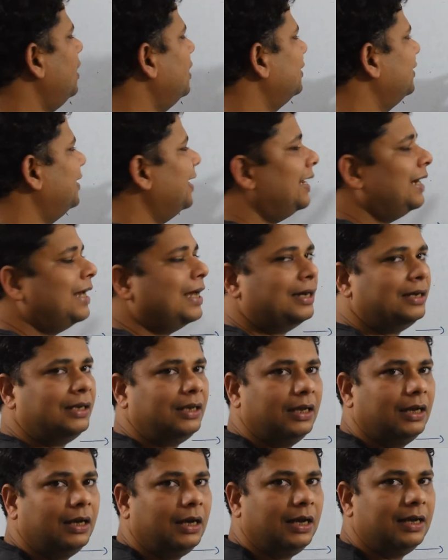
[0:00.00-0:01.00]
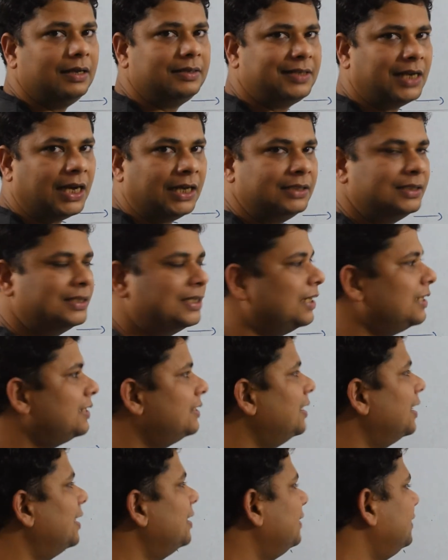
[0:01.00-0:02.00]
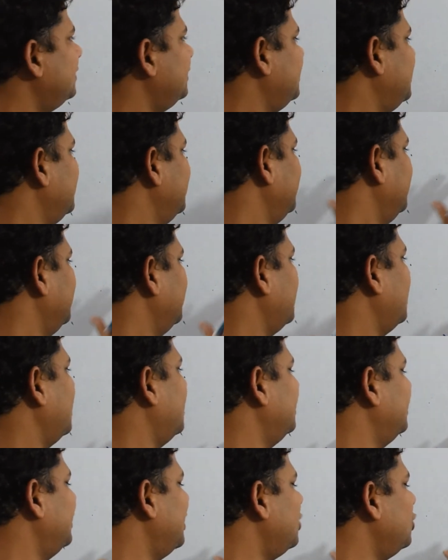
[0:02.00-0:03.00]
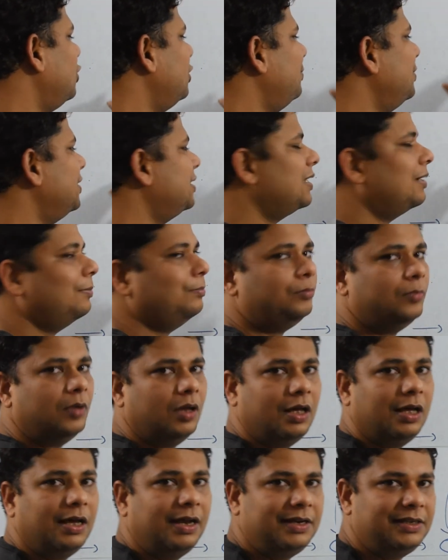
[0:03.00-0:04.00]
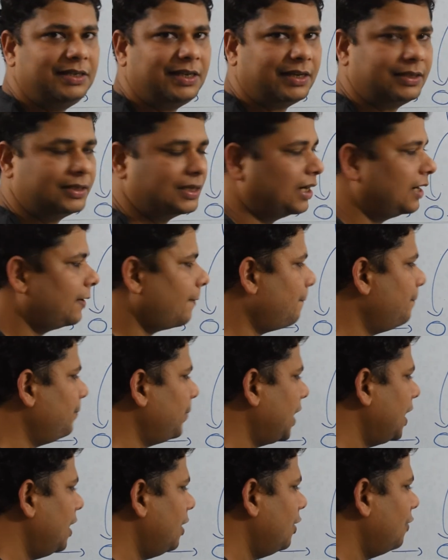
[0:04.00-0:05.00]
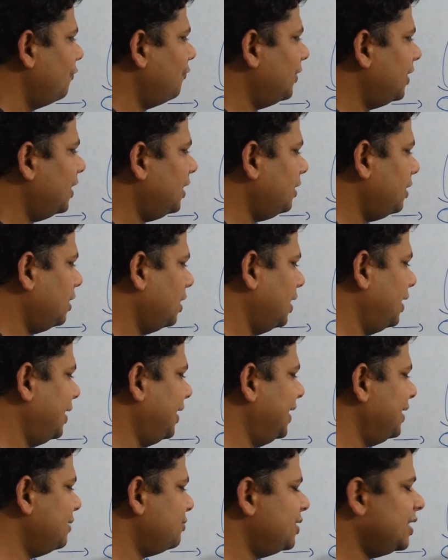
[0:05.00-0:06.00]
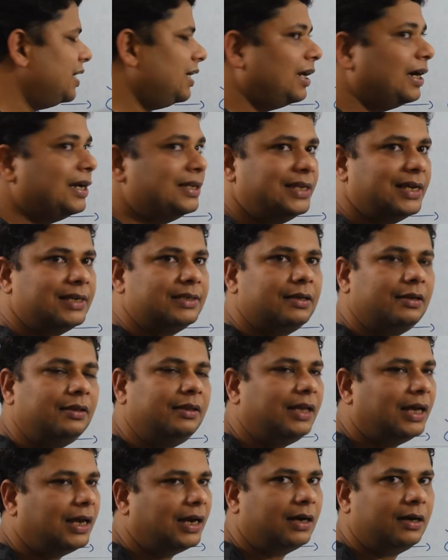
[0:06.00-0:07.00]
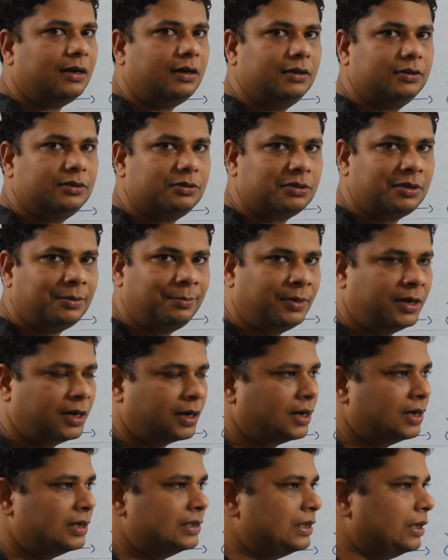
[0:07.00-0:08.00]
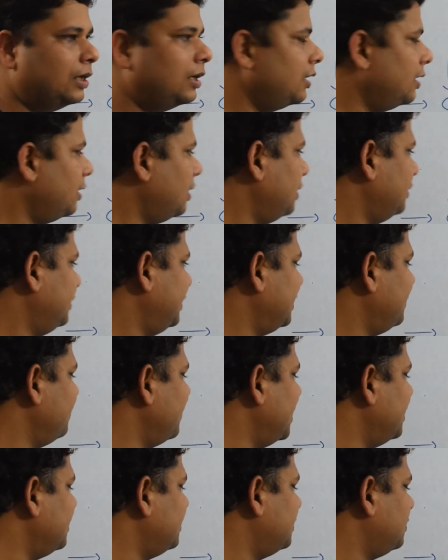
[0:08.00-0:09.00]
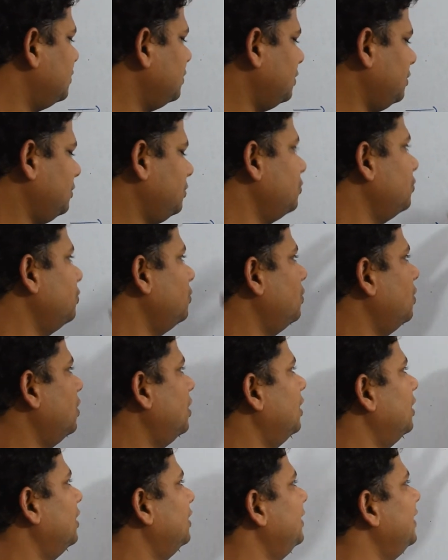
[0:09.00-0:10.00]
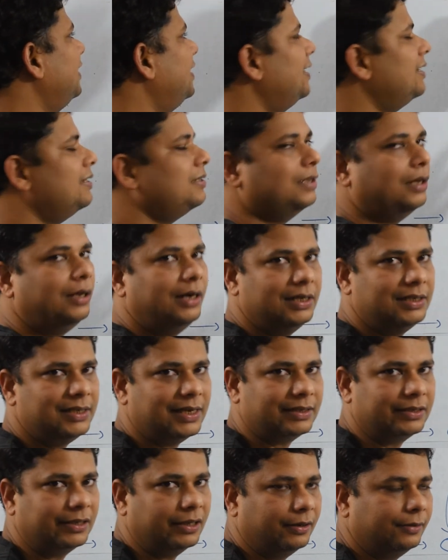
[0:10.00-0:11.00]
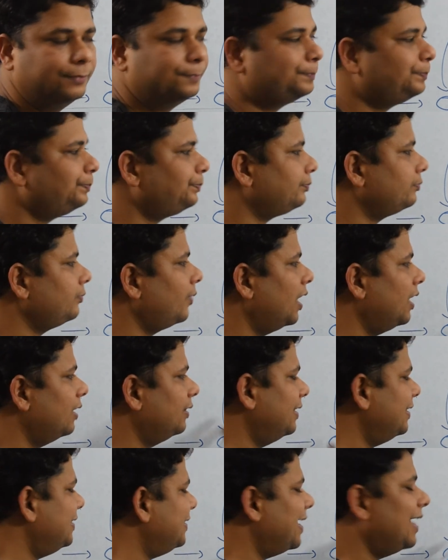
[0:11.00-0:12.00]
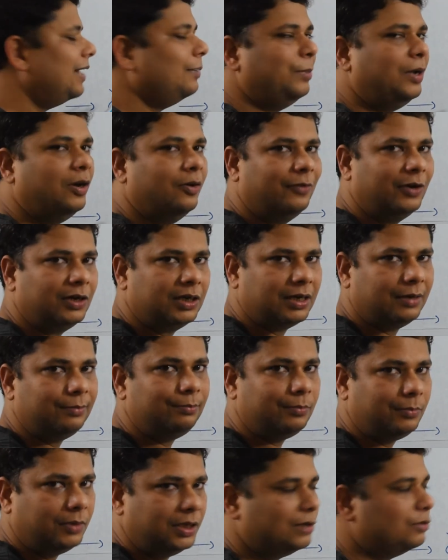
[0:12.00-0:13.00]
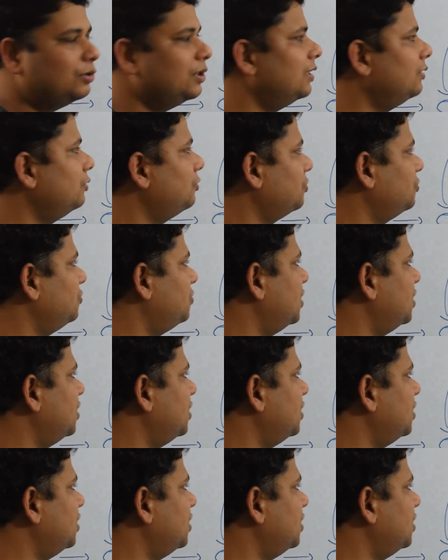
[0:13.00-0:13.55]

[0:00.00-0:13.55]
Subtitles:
there are chances that there will be some rejection. For reducing rejection, there are also some drugs or treatments to decrease the rejection. This can be overcome using those